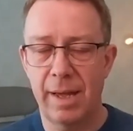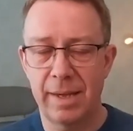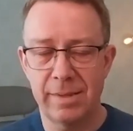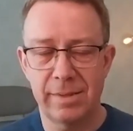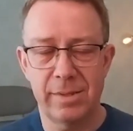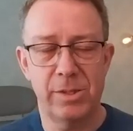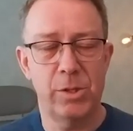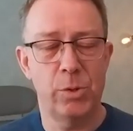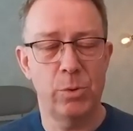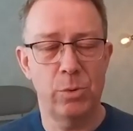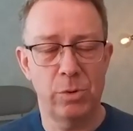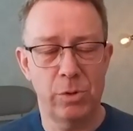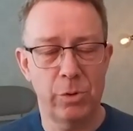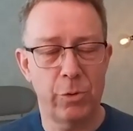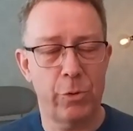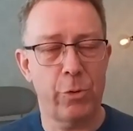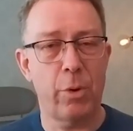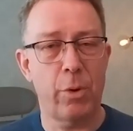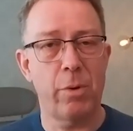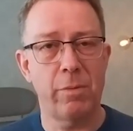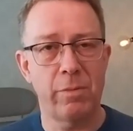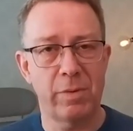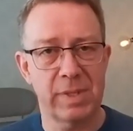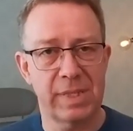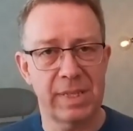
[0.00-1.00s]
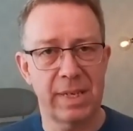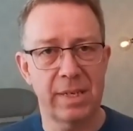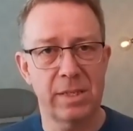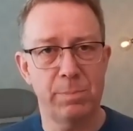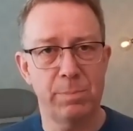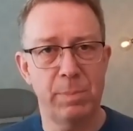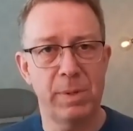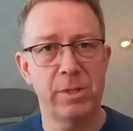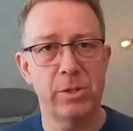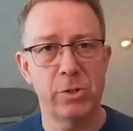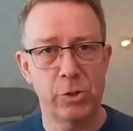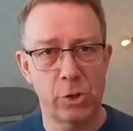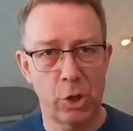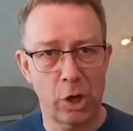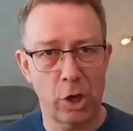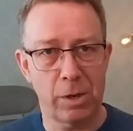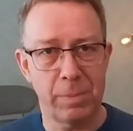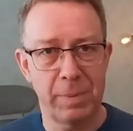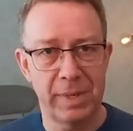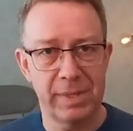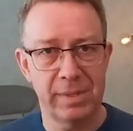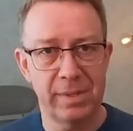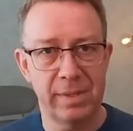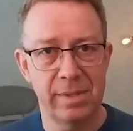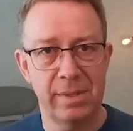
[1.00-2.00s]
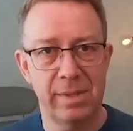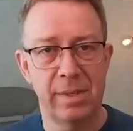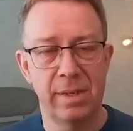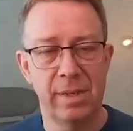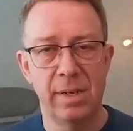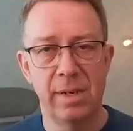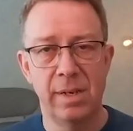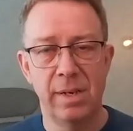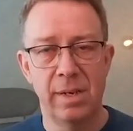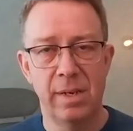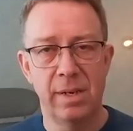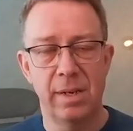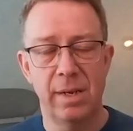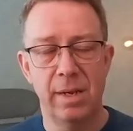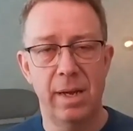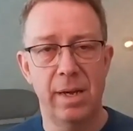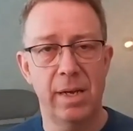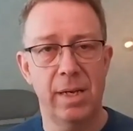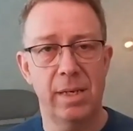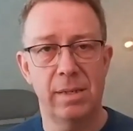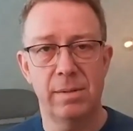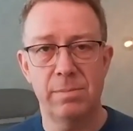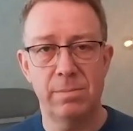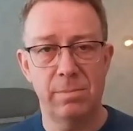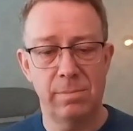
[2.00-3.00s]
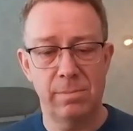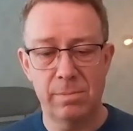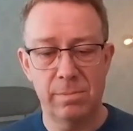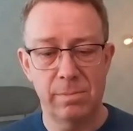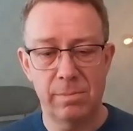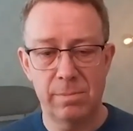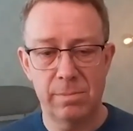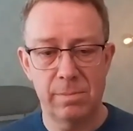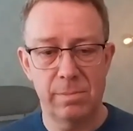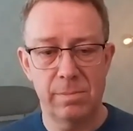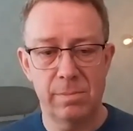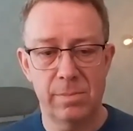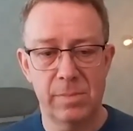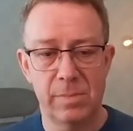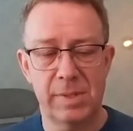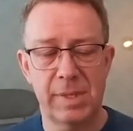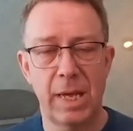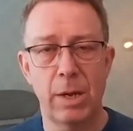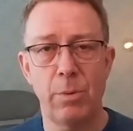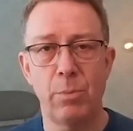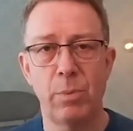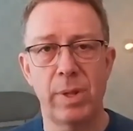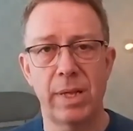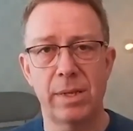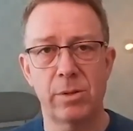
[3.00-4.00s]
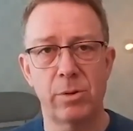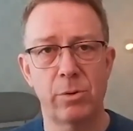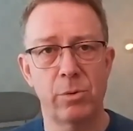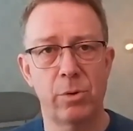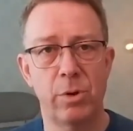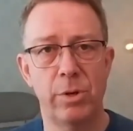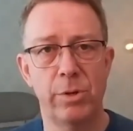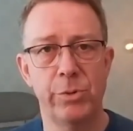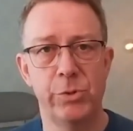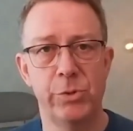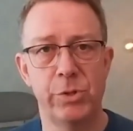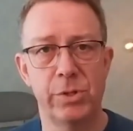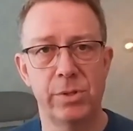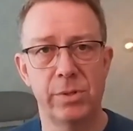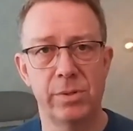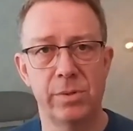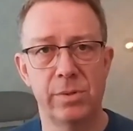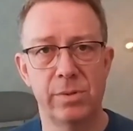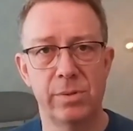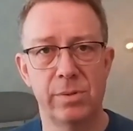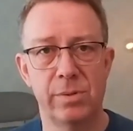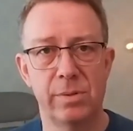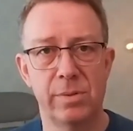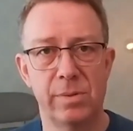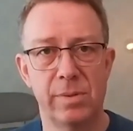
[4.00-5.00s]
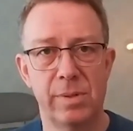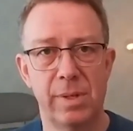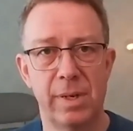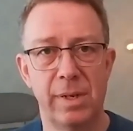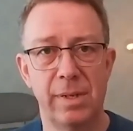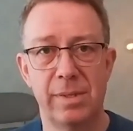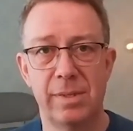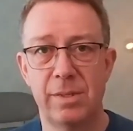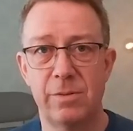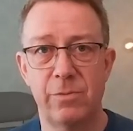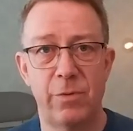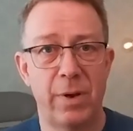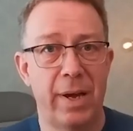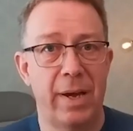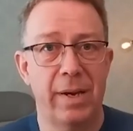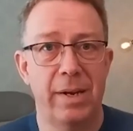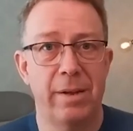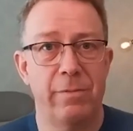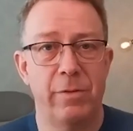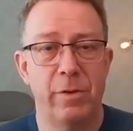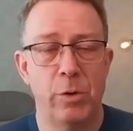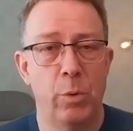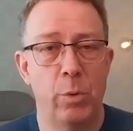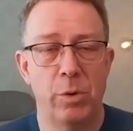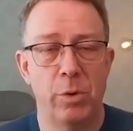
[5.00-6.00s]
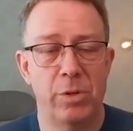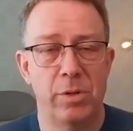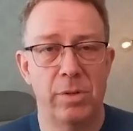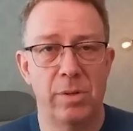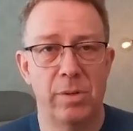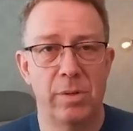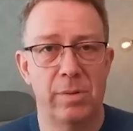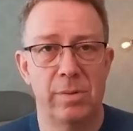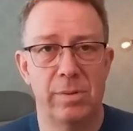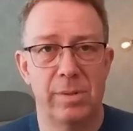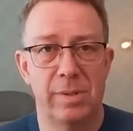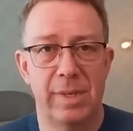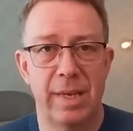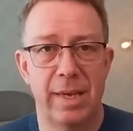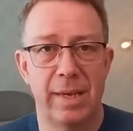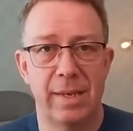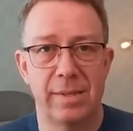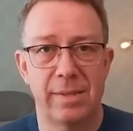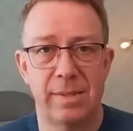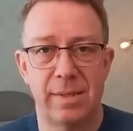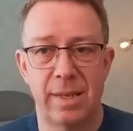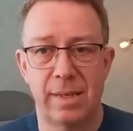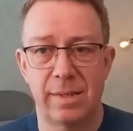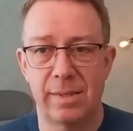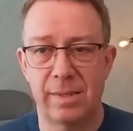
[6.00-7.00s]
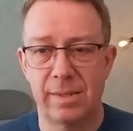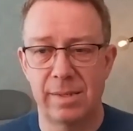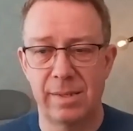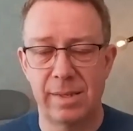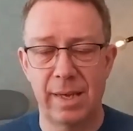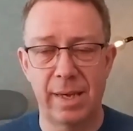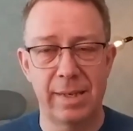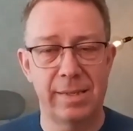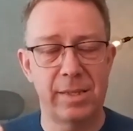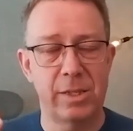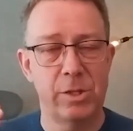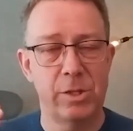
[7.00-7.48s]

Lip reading: do a thorough assessment, document it, and stay with that conclusion. Then it's fine if in order to say that there's a